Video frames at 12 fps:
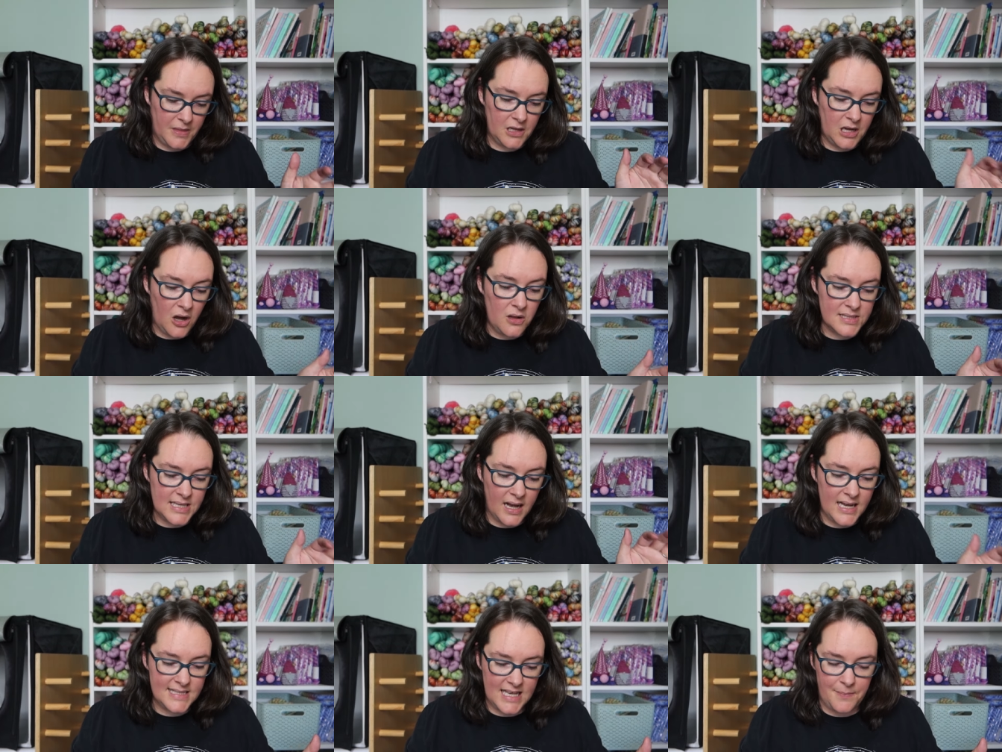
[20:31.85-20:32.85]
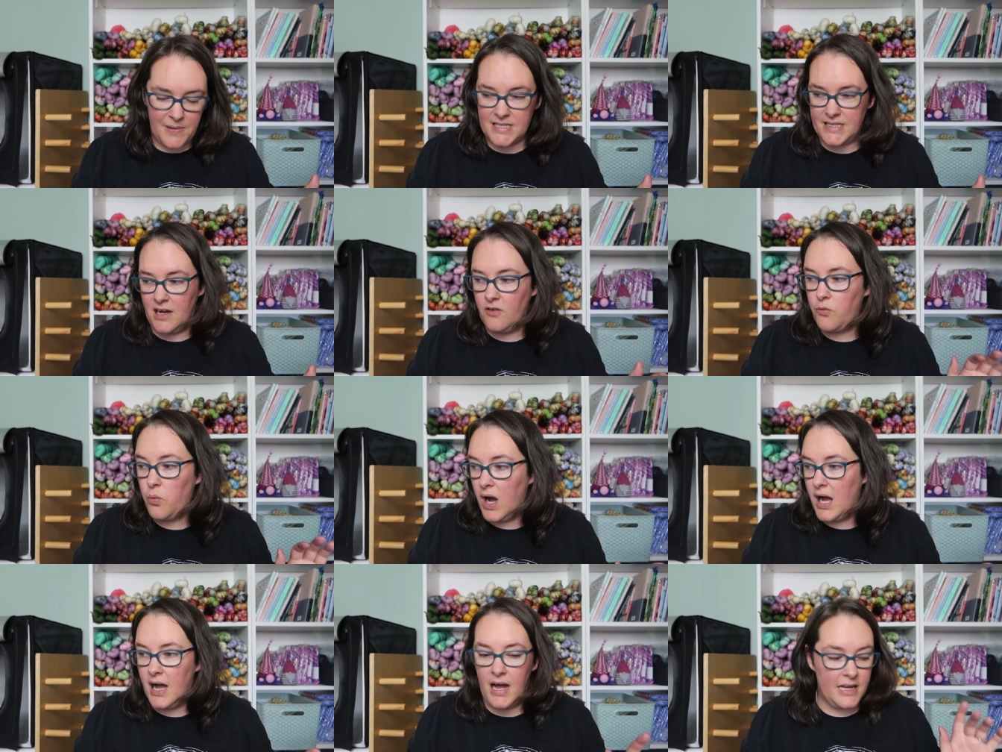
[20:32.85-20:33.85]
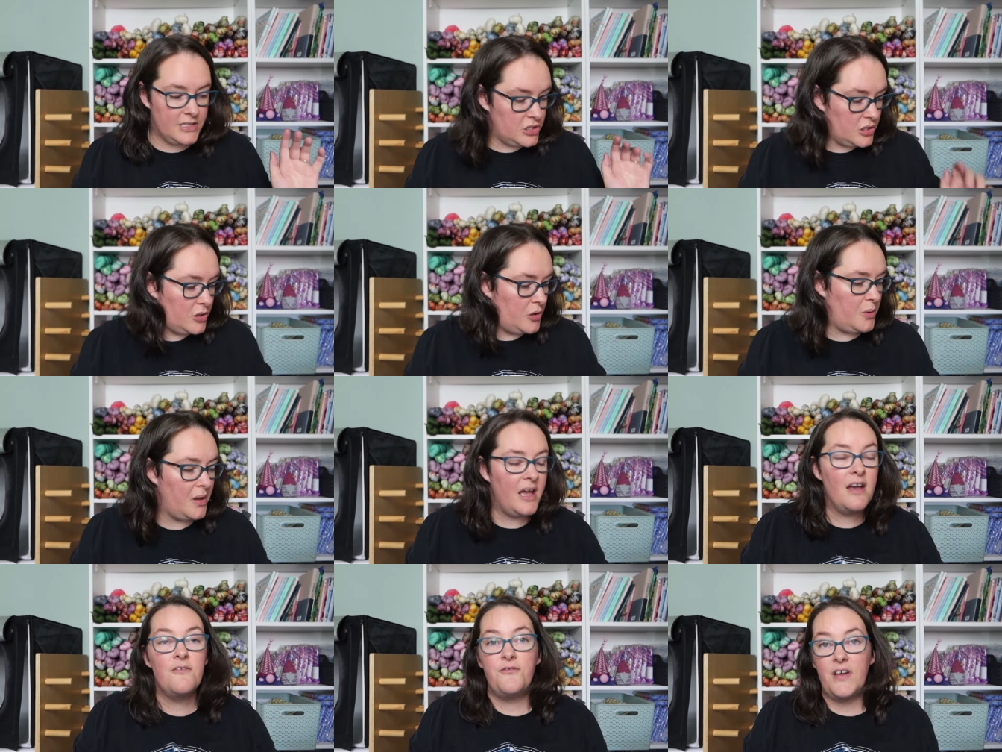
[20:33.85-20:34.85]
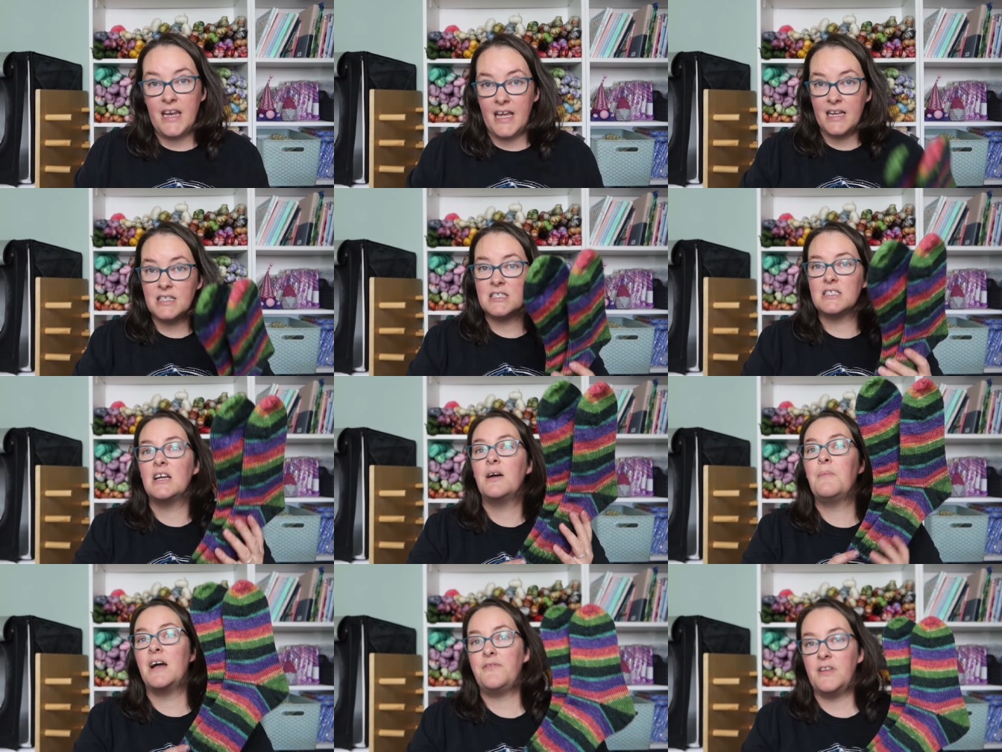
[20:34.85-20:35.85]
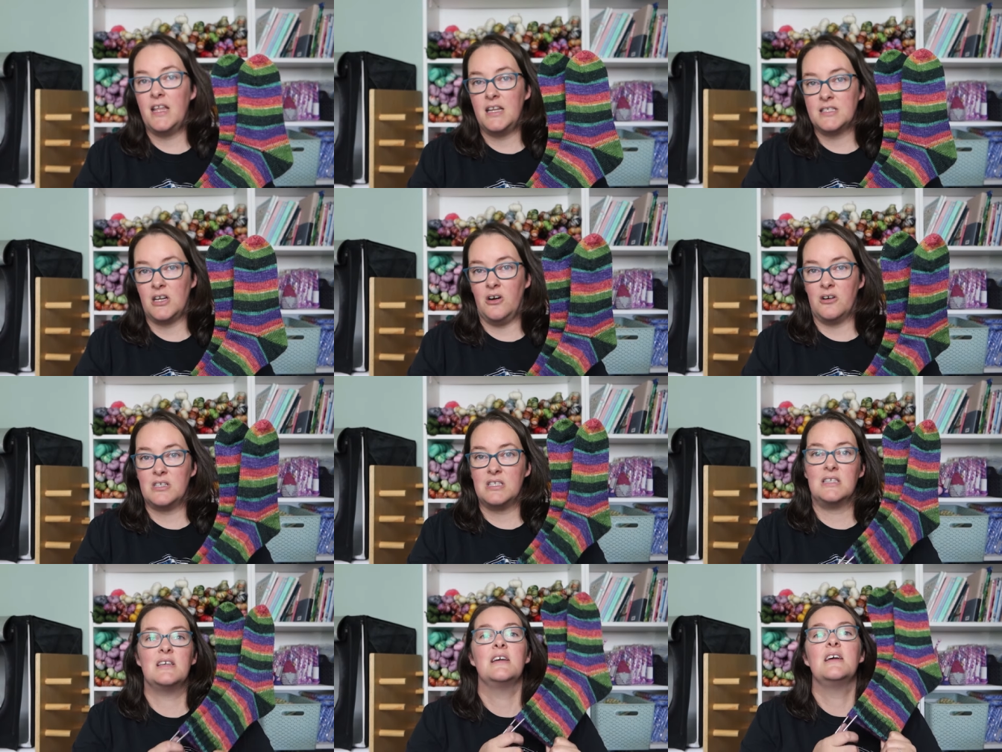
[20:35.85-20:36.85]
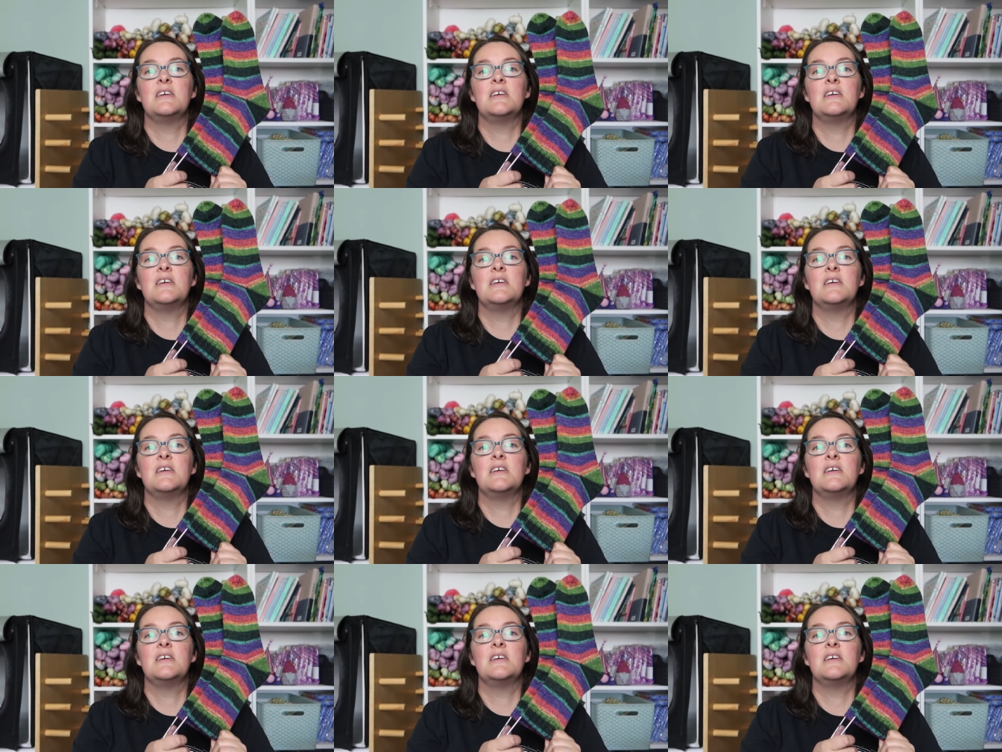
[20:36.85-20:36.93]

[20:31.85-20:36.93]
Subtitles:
the goals I set myself were to finish my vanilla socks.